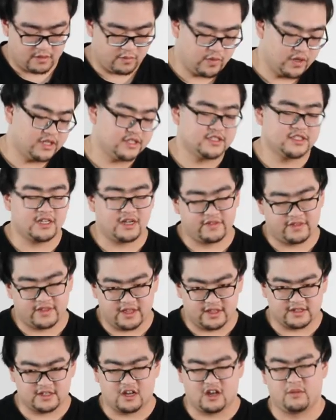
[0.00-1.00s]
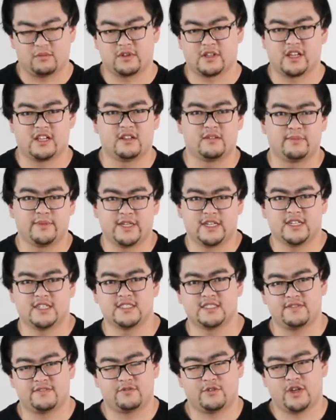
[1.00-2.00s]
But it's not that complicated
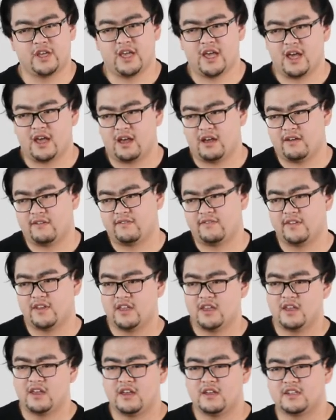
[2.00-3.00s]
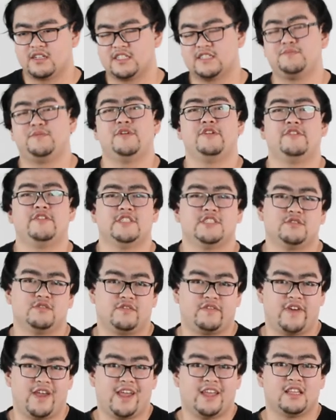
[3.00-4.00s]
because if we have experience
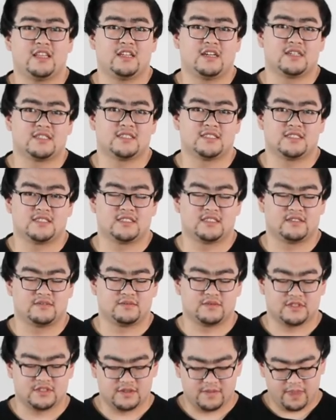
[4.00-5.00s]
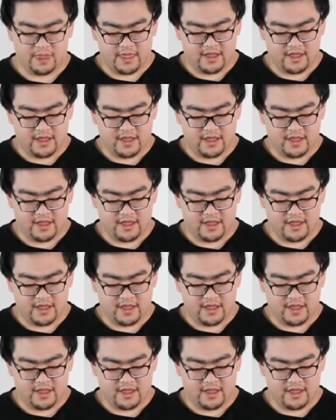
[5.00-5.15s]
with analog systems,